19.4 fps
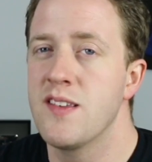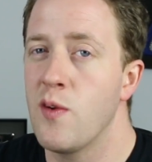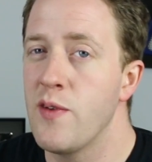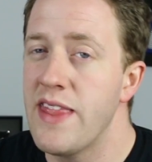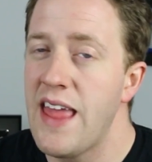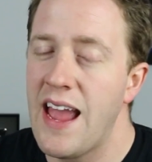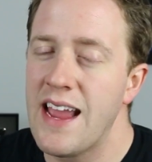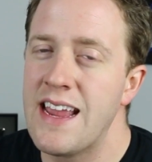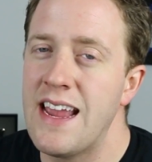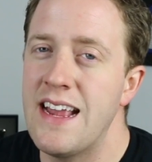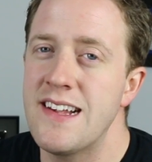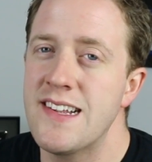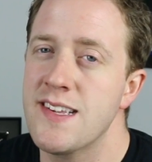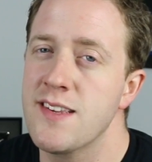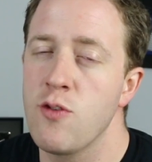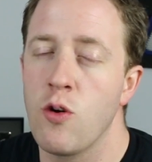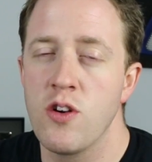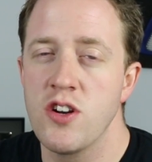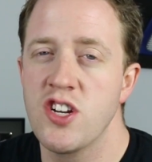So in that case,
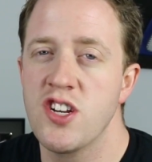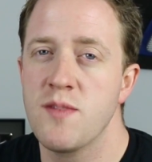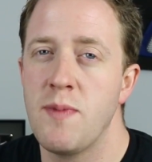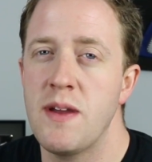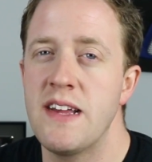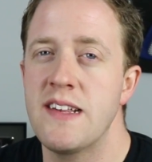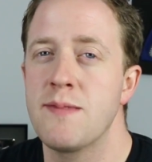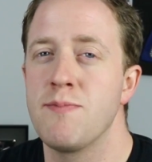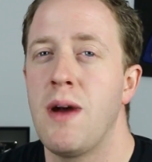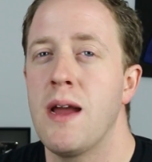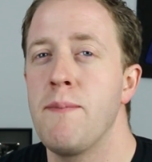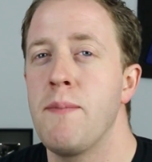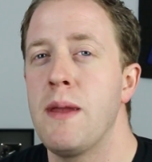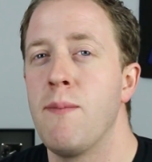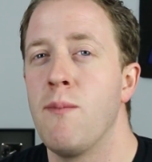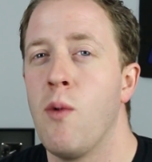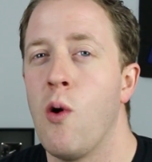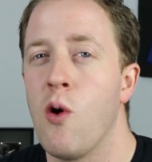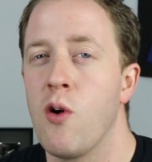storage space might
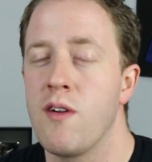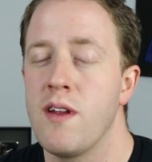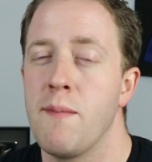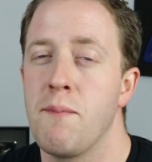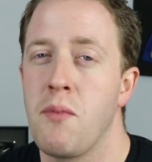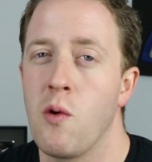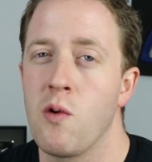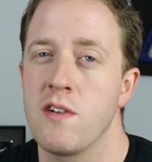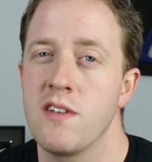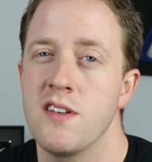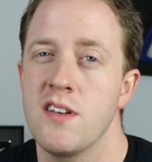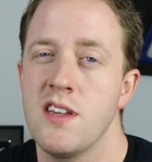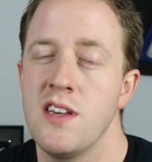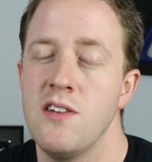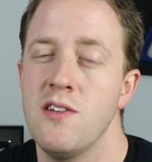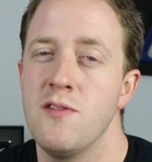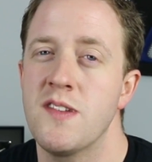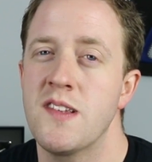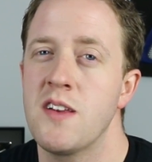be more important
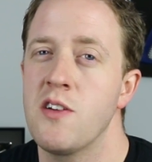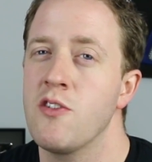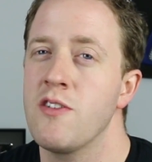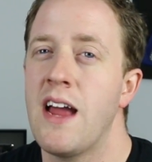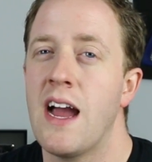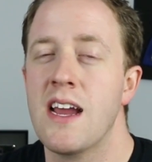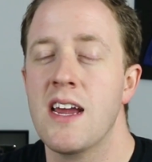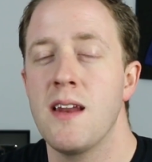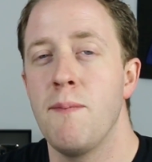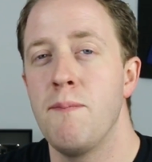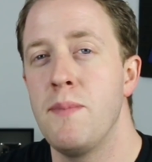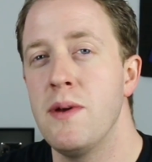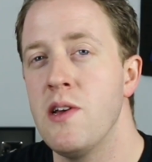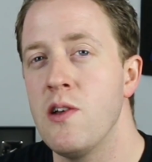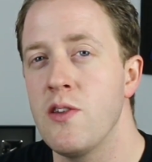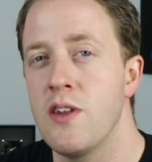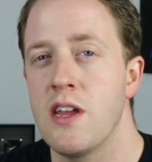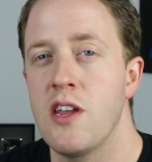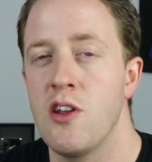to you, so you're not gonna
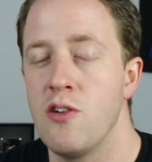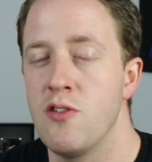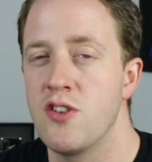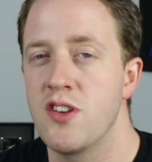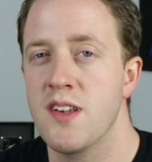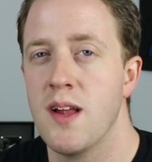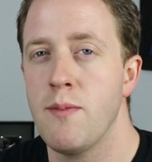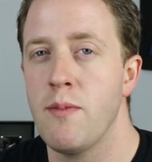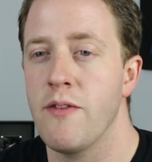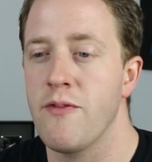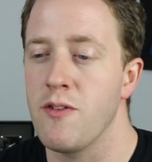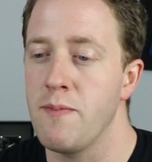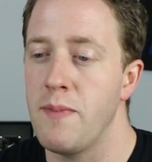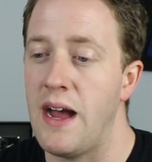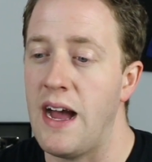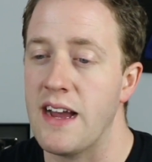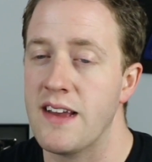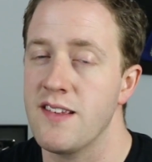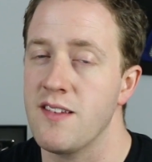build a huge subwoofer
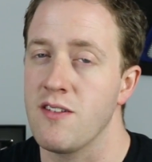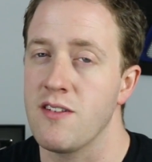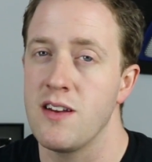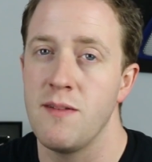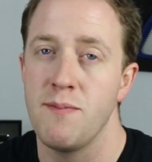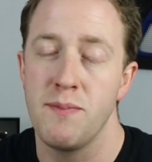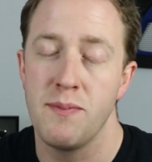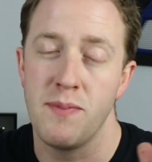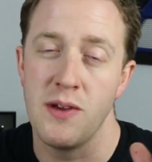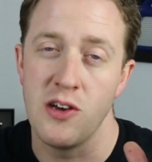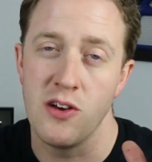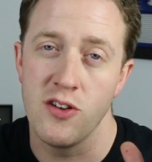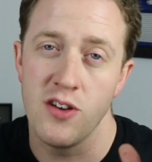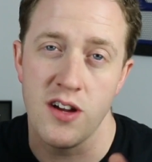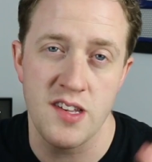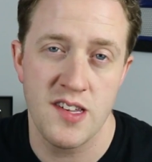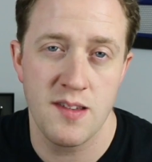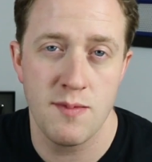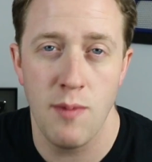box, you're gonna
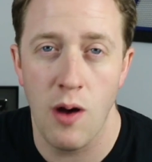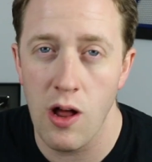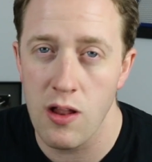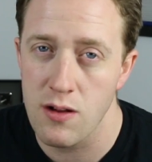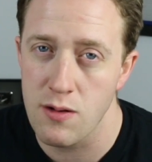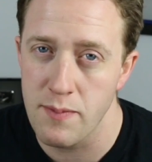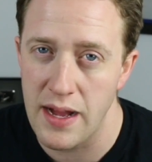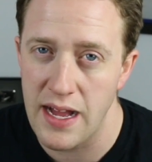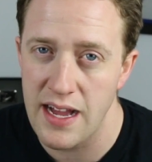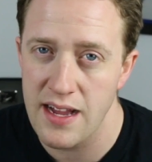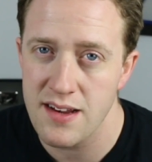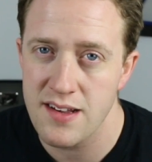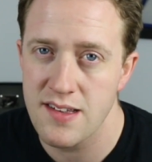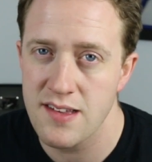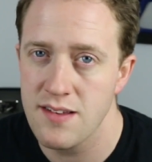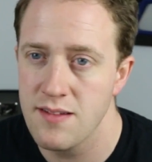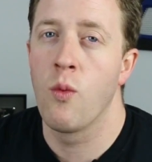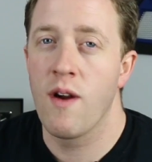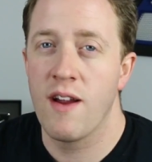build a smaller
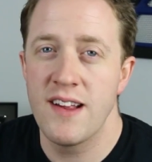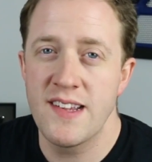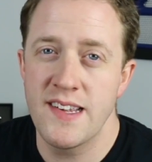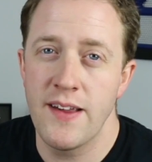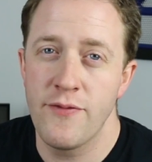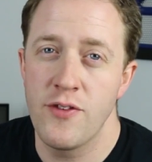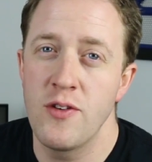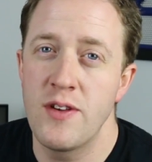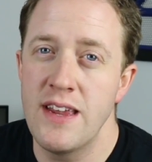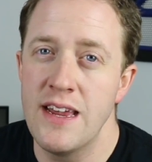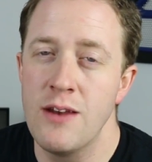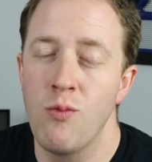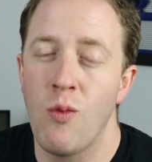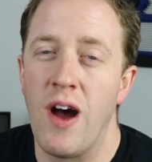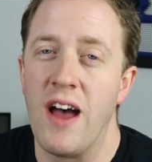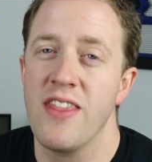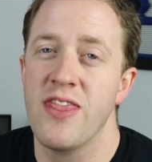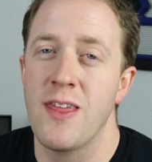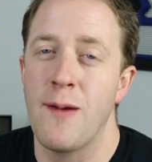box. Whereas if you did
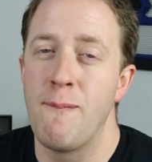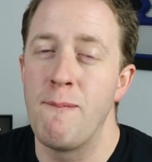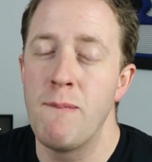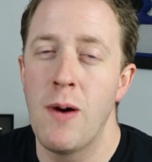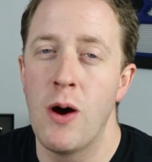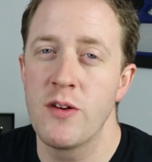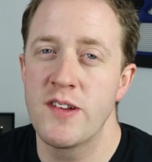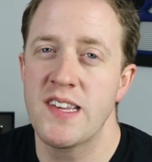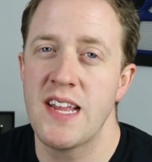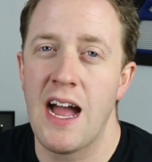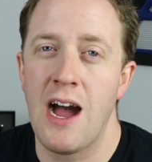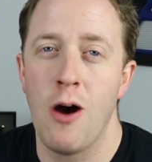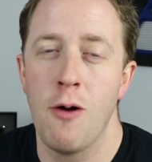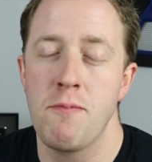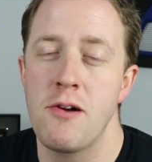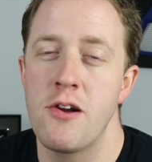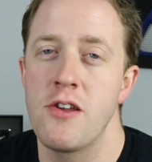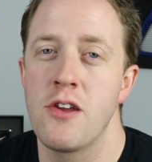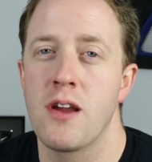want the most
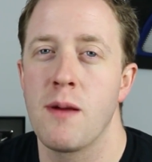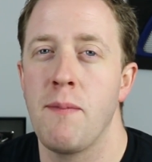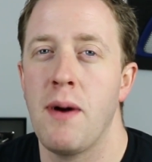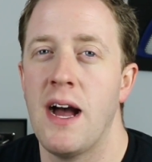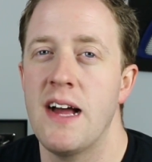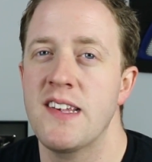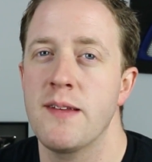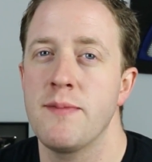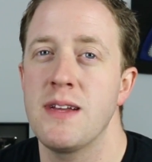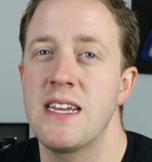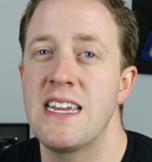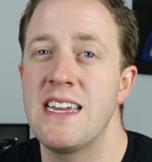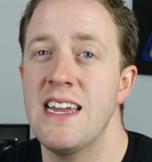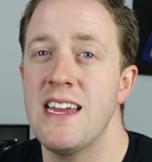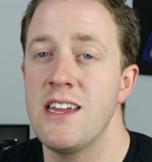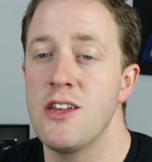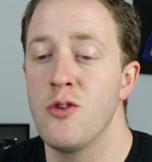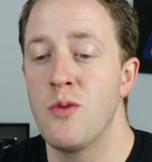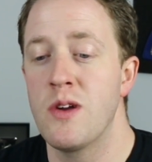output you could possibly
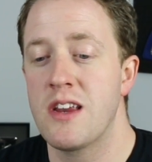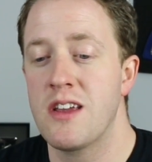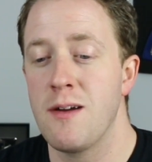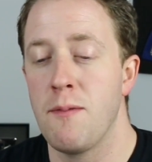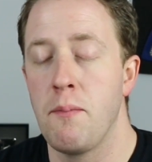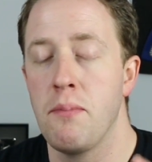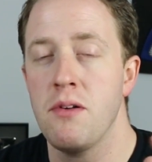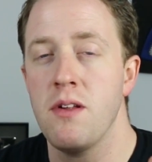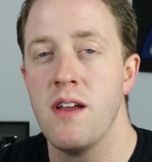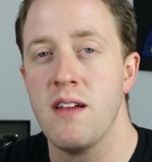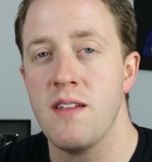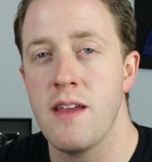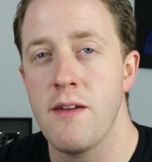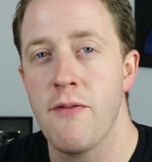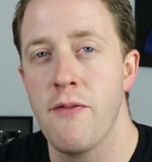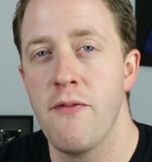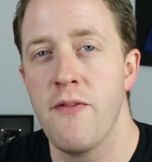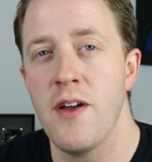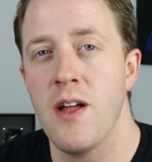get, you would
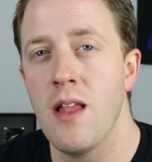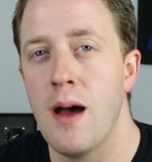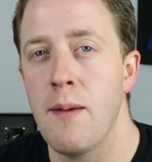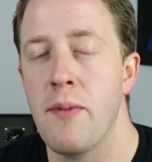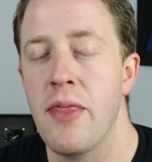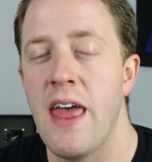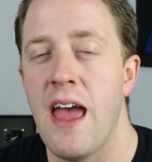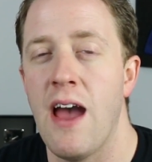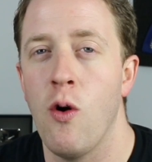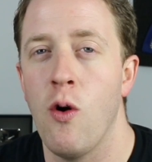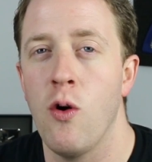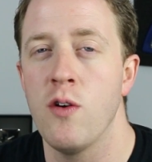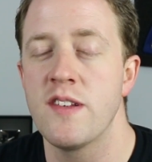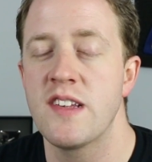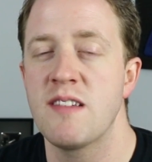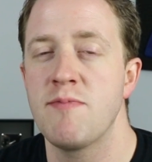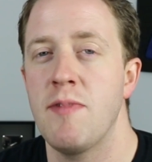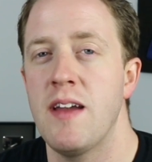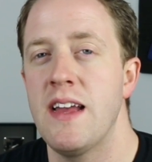completely fill up
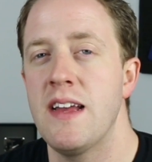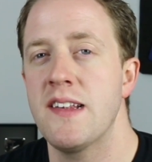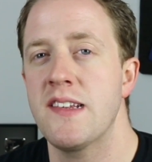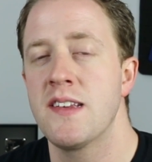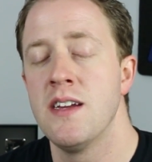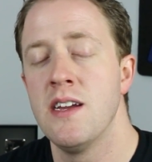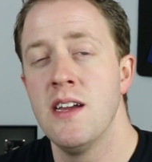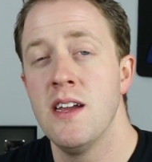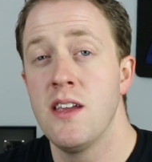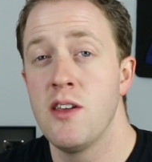whole space.